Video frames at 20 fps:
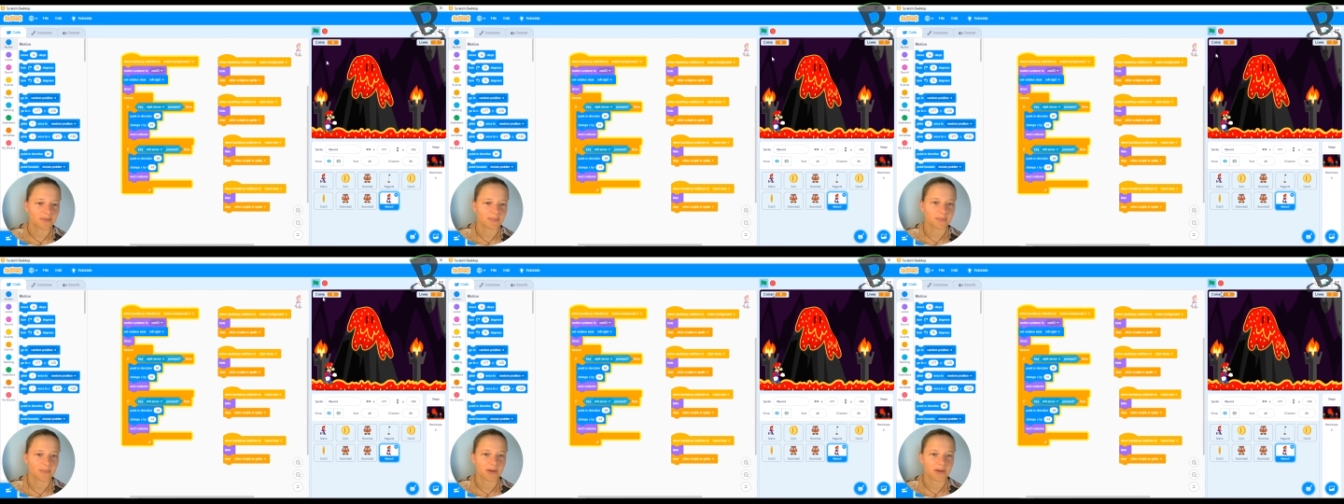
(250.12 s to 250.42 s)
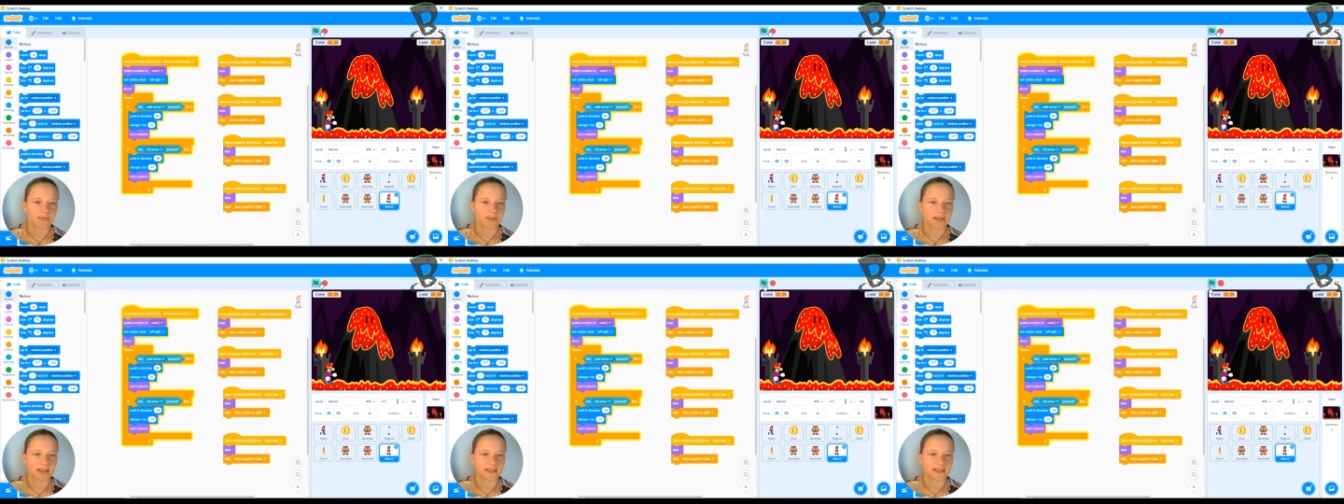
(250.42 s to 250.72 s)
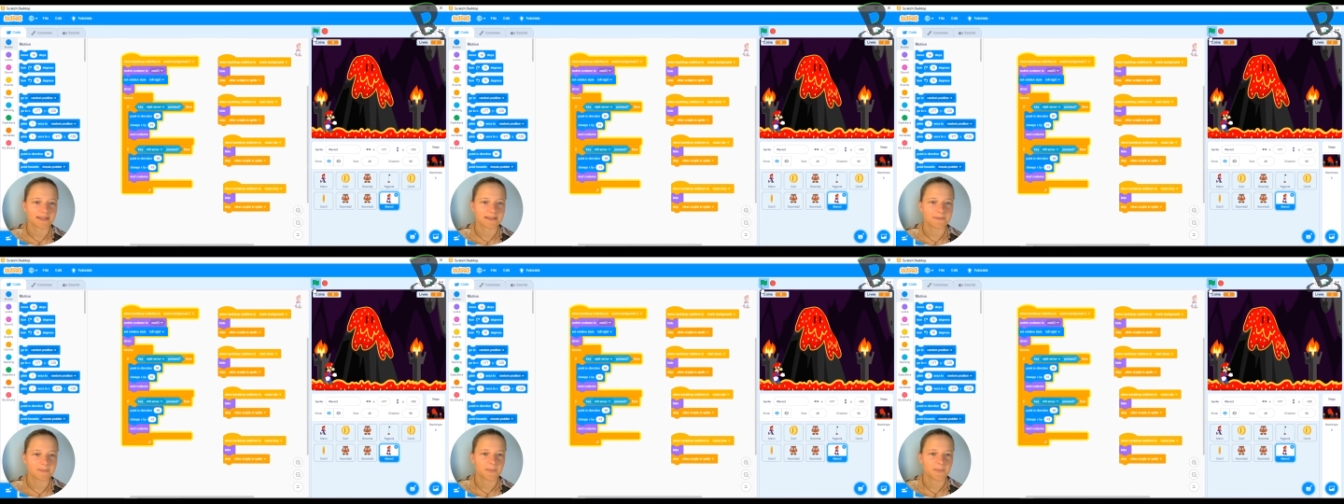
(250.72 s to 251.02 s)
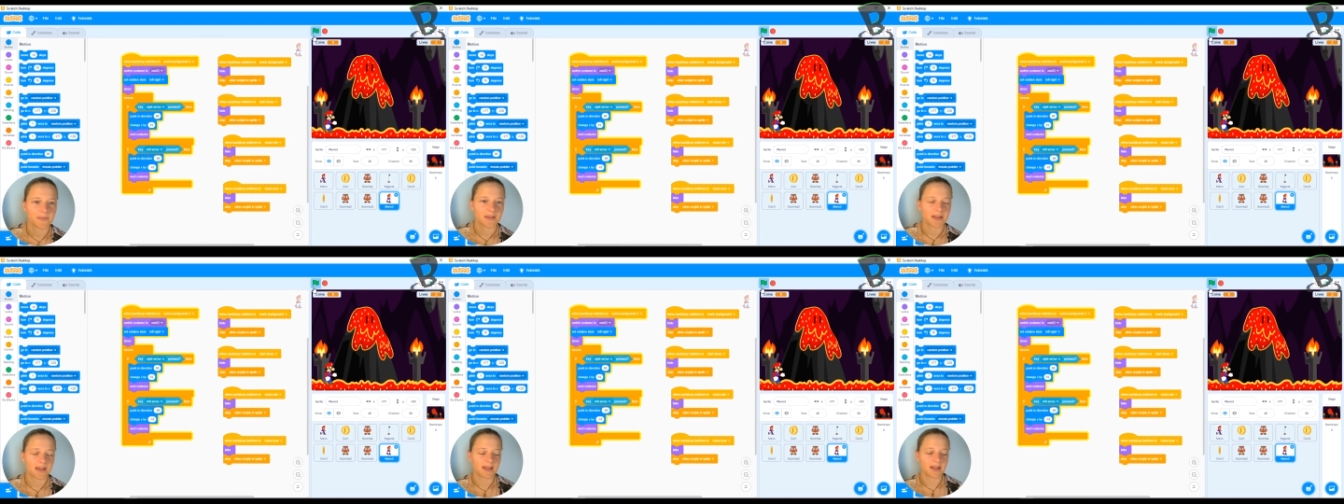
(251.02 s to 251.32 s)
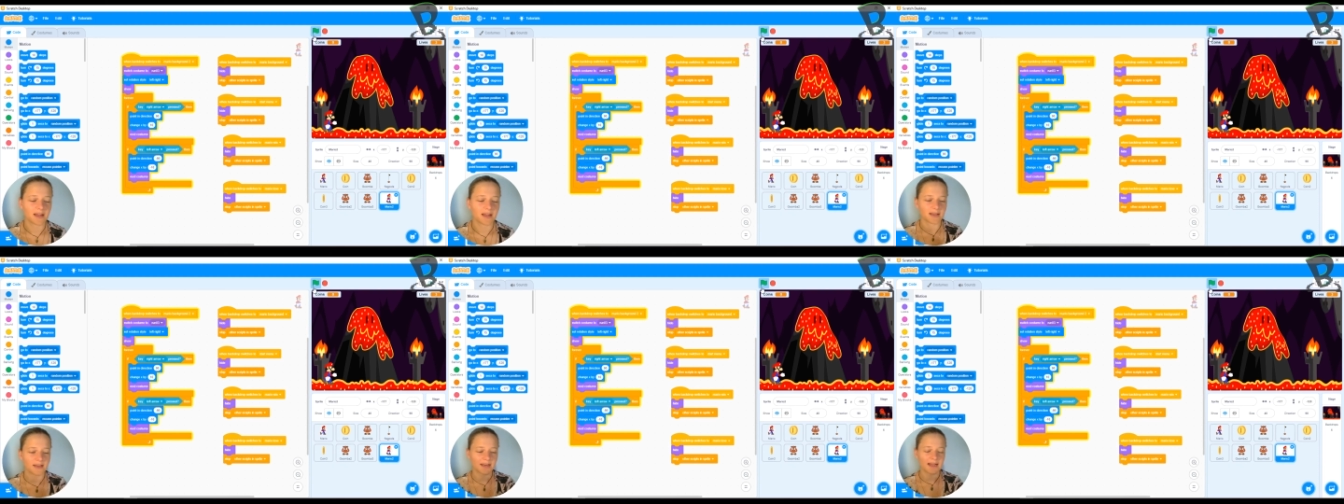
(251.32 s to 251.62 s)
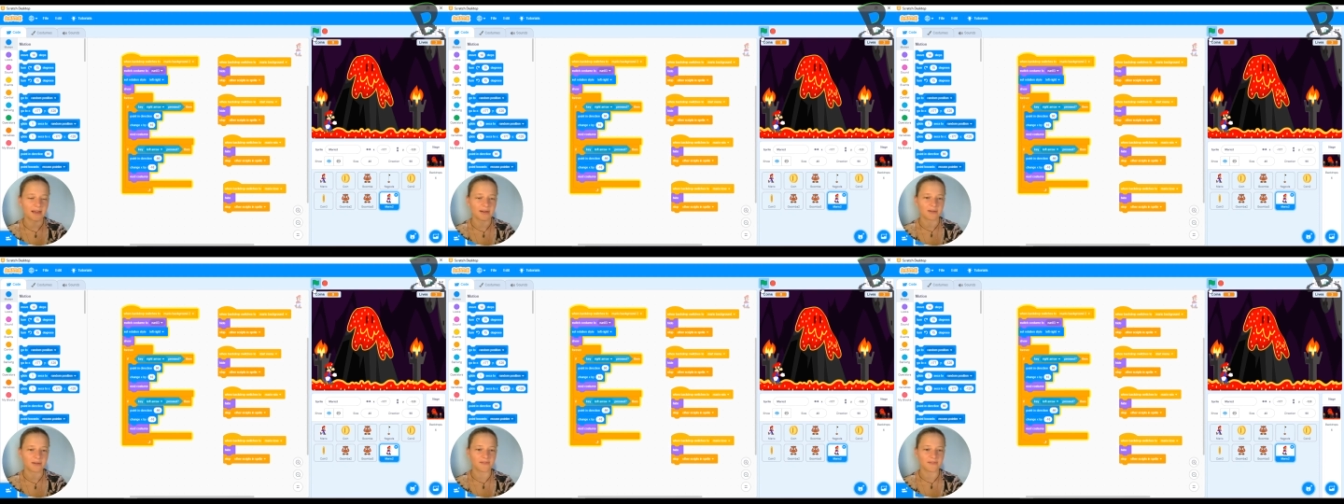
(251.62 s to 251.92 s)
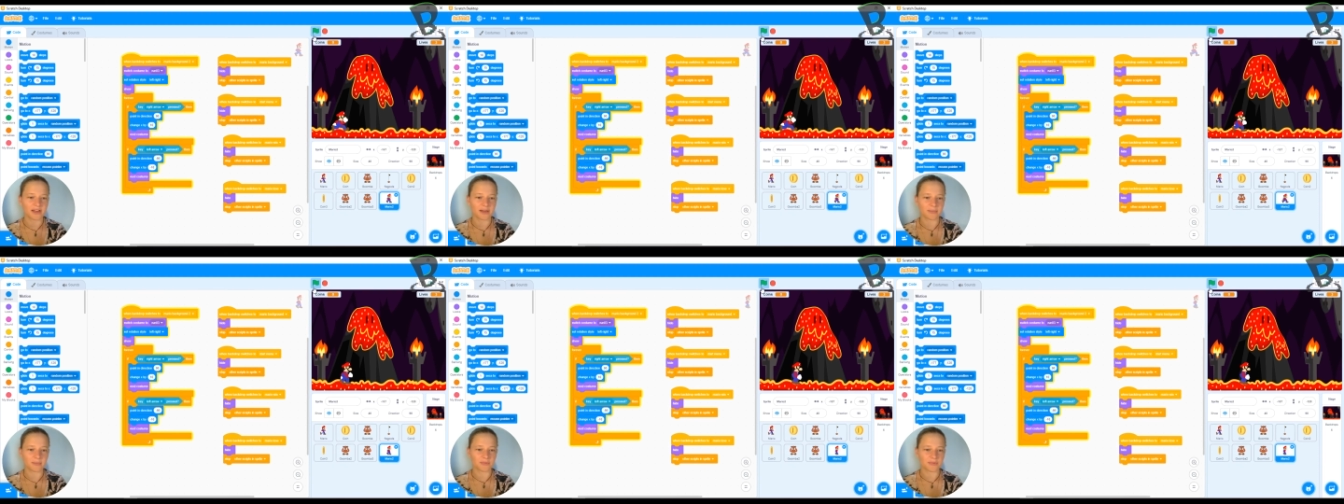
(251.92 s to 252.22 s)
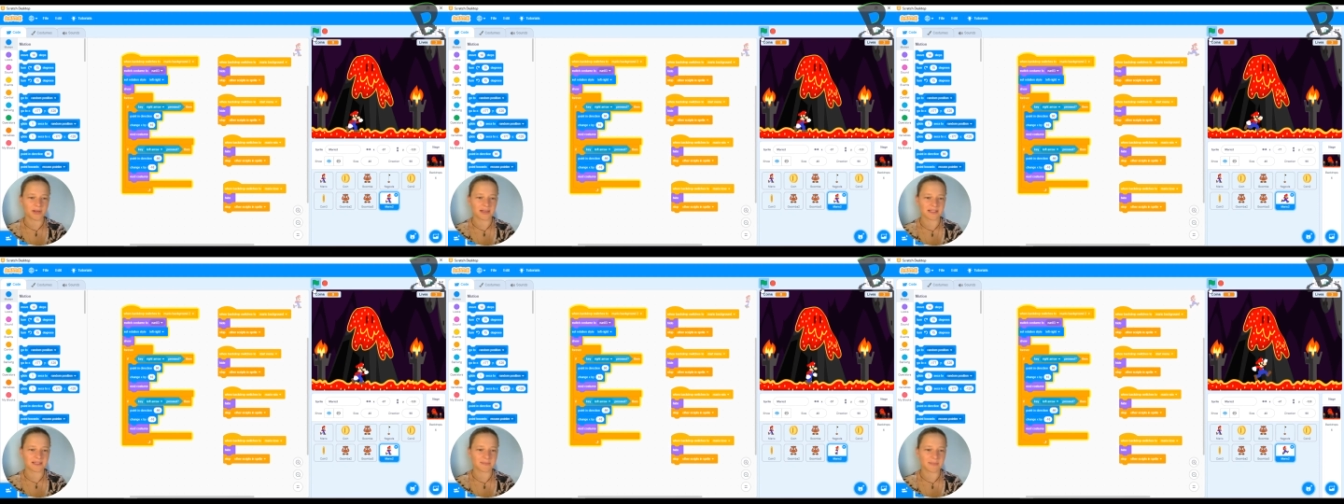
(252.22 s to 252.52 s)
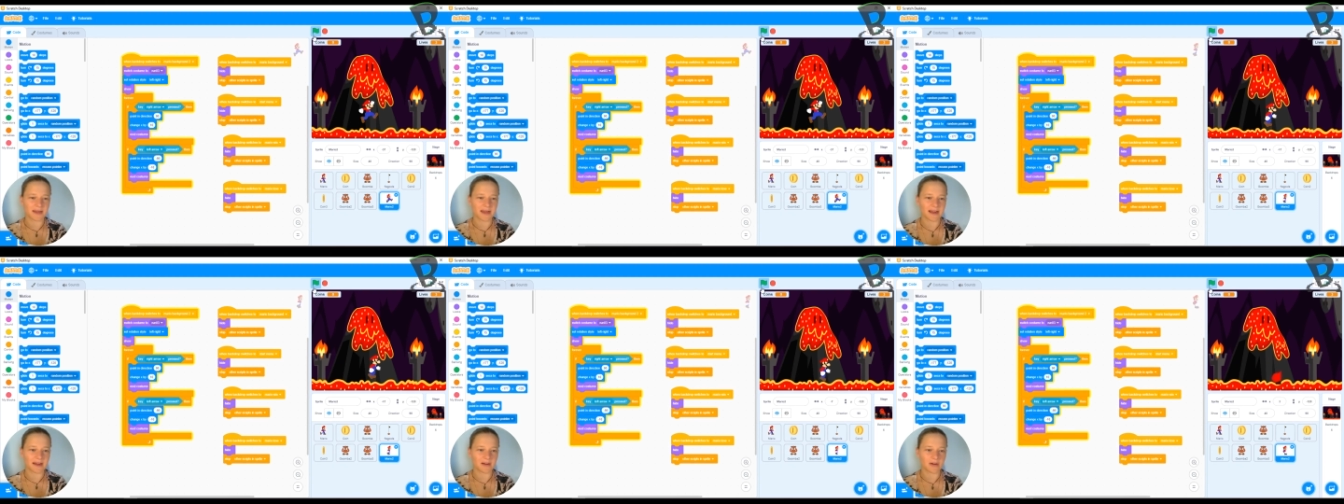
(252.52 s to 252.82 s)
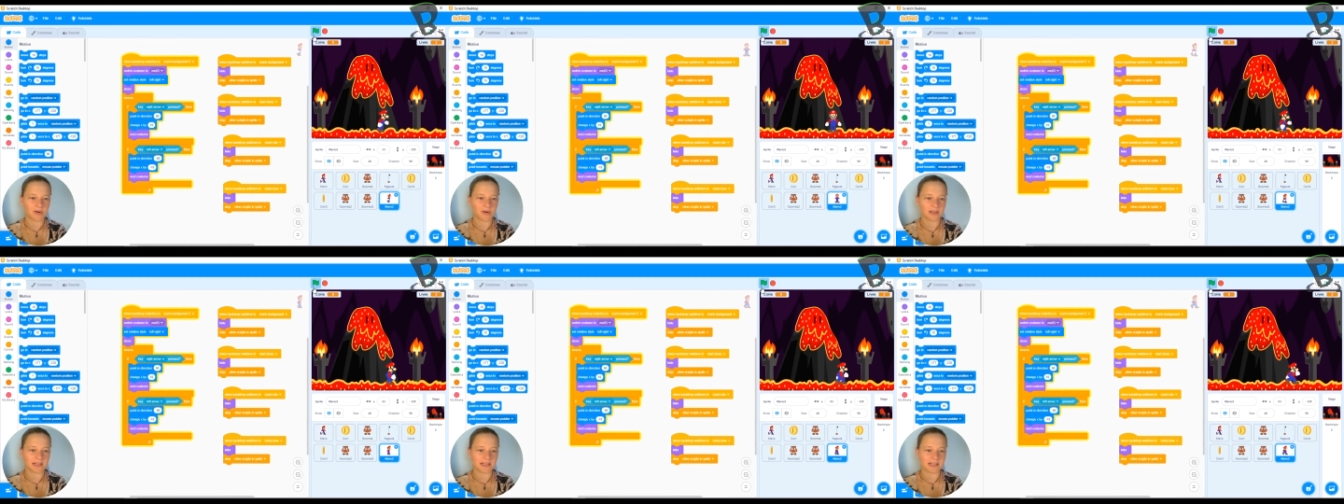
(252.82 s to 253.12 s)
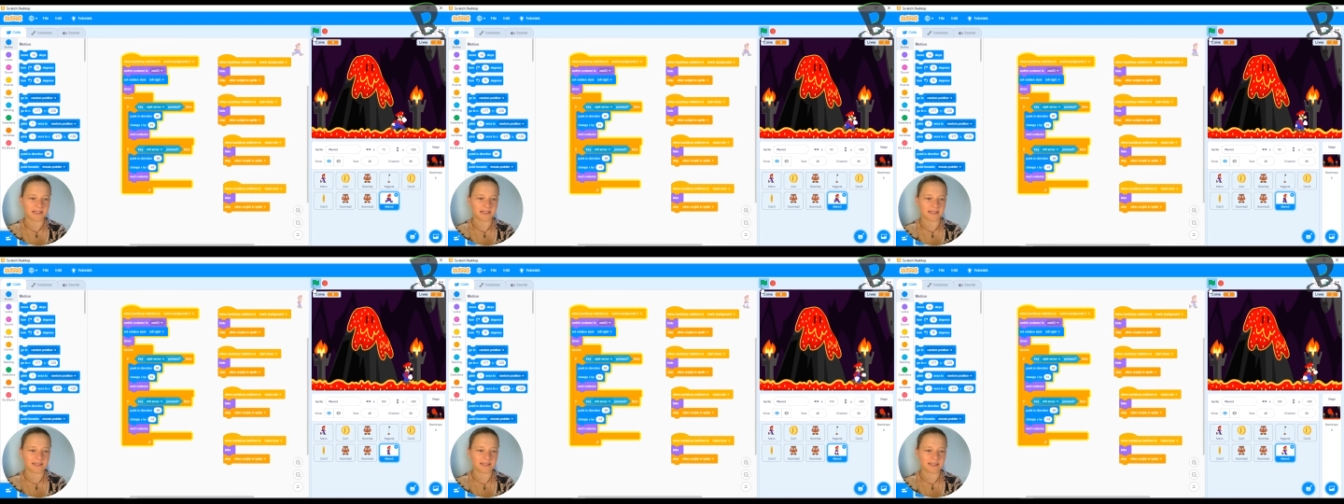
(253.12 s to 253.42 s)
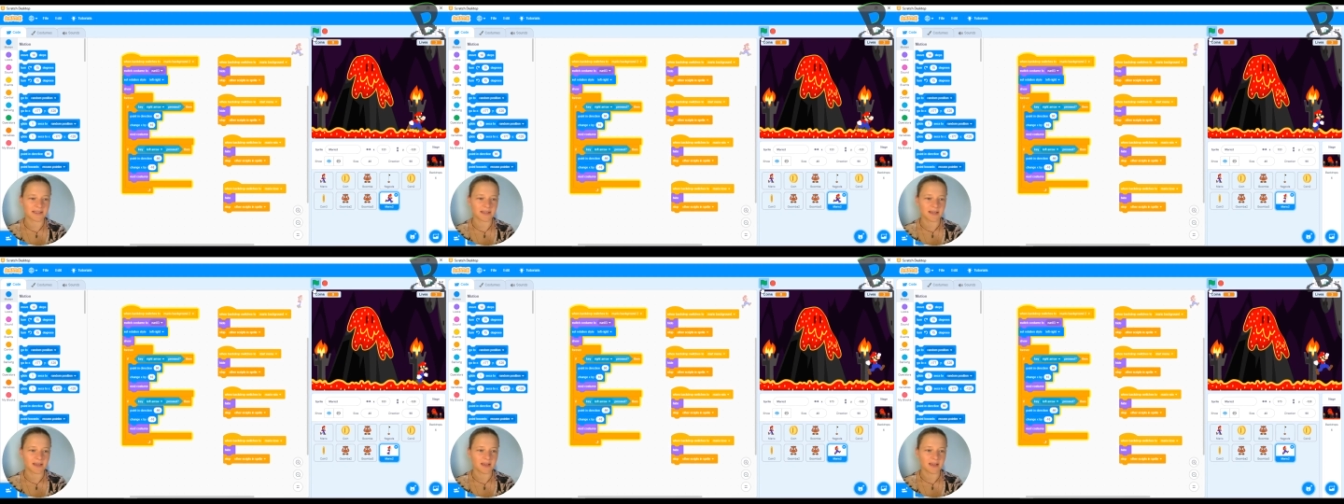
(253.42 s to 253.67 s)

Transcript: Perfect. And now if I press my arrow keys,